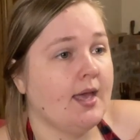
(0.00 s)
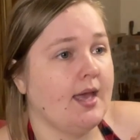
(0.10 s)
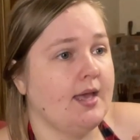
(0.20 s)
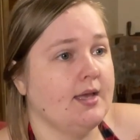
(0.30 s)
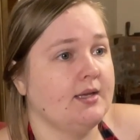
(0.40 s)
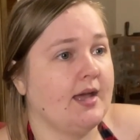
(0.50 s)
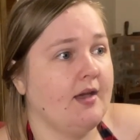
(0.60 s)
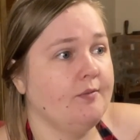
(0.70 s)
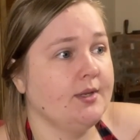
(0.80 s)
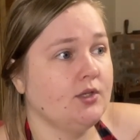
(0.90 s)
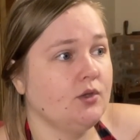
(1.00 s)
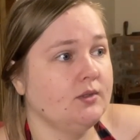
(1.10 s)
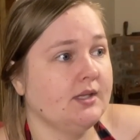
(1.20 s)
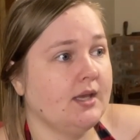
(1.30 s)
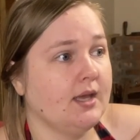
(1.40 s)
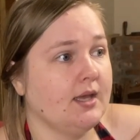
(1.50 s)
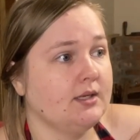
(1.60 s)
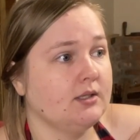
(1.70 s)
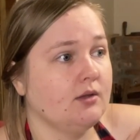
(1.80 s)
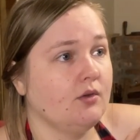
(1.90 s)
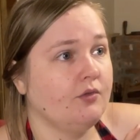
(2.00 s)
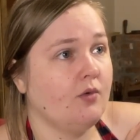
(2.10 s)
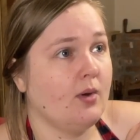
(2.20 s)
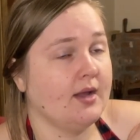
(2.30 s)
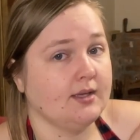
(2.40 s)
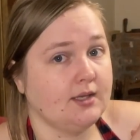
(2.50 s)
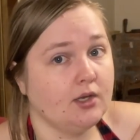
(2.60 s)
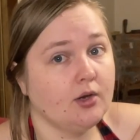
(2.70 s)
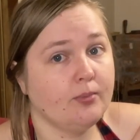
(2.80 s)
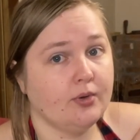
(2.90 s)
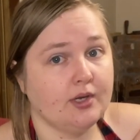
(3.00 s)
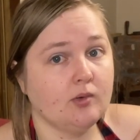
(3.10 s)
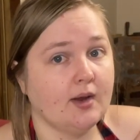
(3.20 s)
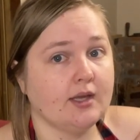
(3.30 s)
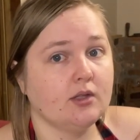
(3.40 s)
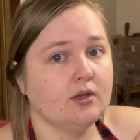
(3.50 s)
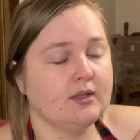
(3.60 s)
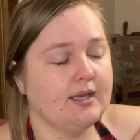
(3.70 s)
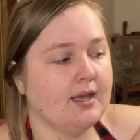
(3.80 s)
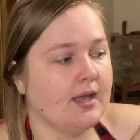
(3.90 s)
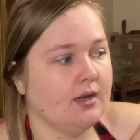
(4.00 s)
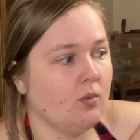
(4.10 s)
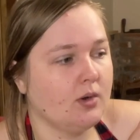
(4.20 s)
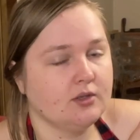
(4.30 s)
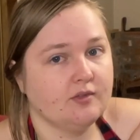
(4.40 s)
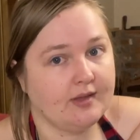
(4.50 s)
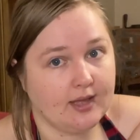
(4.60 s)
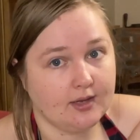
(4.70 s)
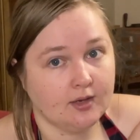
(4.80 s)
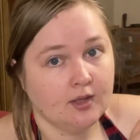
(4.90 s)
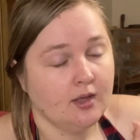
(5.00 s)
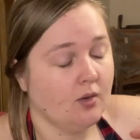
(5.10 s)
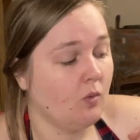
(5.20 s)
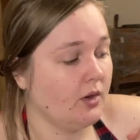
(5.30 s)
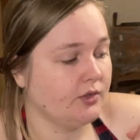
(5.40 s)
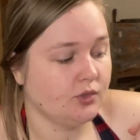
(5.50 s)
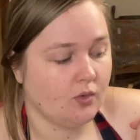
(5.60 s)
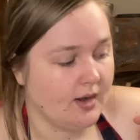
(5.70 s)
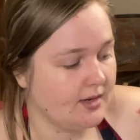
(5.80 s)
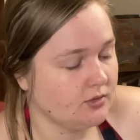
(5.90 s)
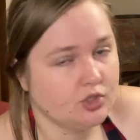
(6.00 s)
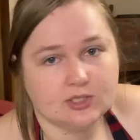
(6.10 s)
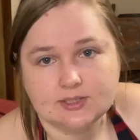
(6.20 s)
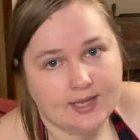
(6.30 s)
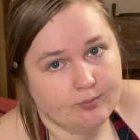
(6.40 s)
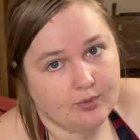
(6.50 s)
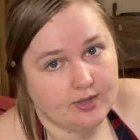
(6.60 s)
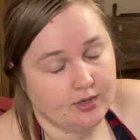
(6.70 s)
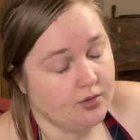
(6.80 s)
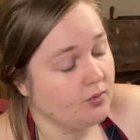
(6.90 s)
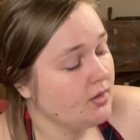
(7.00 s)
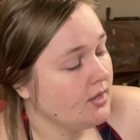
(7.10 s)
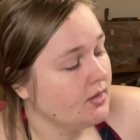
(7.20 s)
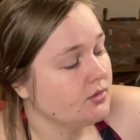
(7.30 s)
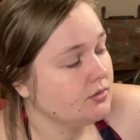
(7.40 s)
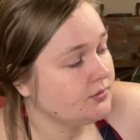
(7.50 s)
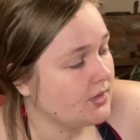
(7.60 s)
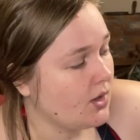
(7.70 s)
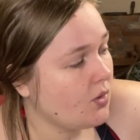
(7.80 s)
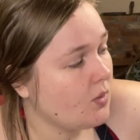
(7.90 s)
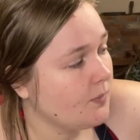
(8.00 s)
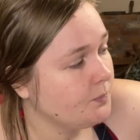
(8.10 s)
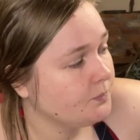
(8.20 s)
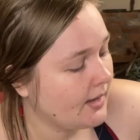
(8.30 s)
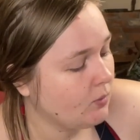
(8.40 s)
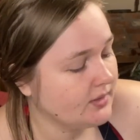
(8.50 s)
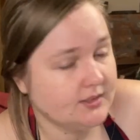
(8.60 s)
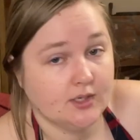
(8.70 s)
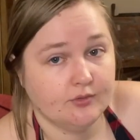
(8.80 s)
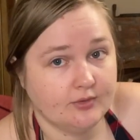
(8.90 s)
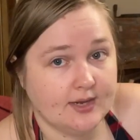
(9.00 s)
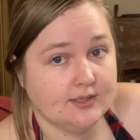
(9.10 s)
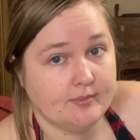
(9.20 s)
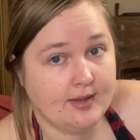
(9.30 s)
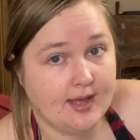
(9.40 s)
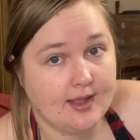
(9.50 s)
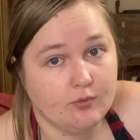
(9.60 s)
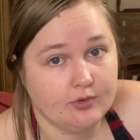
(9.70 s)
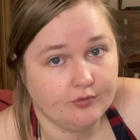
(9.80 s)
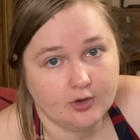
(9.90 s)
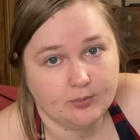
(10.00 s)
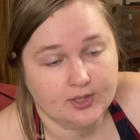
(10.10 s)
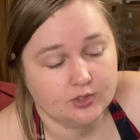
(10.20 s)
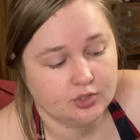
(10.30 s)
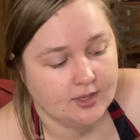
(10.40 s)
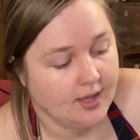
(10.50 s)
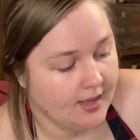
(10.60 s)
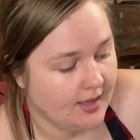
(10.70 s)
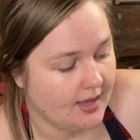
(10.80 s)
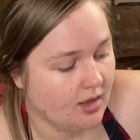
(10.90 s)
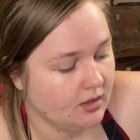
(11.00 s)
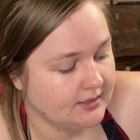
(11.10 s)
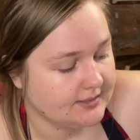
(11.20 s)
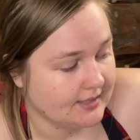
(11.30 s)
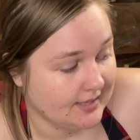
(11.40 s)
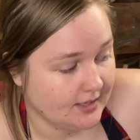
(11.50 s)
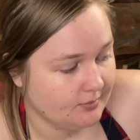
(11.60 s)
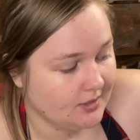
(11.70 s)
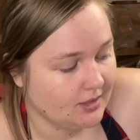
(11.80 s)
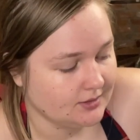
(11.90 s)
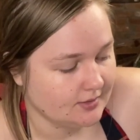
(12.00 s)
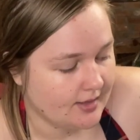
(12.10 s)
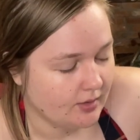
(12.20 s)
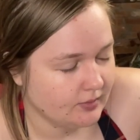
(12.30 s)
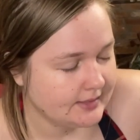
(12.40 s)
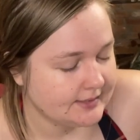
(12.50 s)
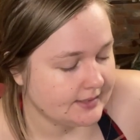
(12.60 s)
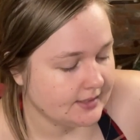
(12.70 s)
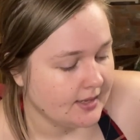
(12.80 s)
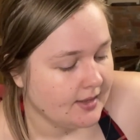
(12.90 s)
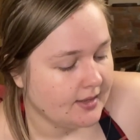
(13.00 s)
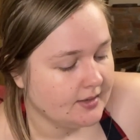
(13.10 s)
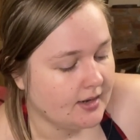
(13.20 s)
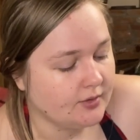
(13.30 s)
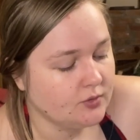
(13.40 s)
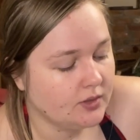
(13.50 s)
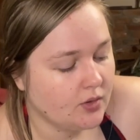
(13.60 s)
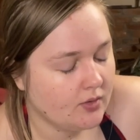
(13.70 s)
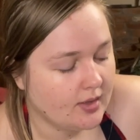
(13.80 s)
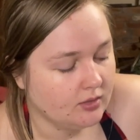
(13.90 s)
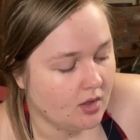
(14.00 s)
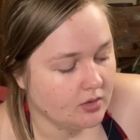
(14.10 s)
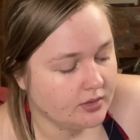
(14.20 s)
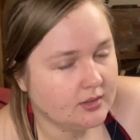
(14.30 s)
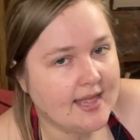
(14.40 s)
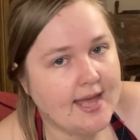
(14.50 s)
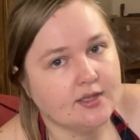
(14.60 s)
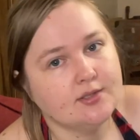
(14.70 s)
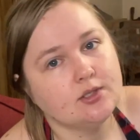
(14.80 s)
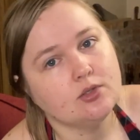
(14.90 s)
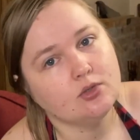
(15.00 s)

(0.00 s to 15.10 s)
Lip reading: and I've been using it for a year pretty regularly, and it works fine. Works great, just like brand new. So I wasn't afraid to buy refurbished at Ollie's again because of that reason. Now, do I know how long it'll last?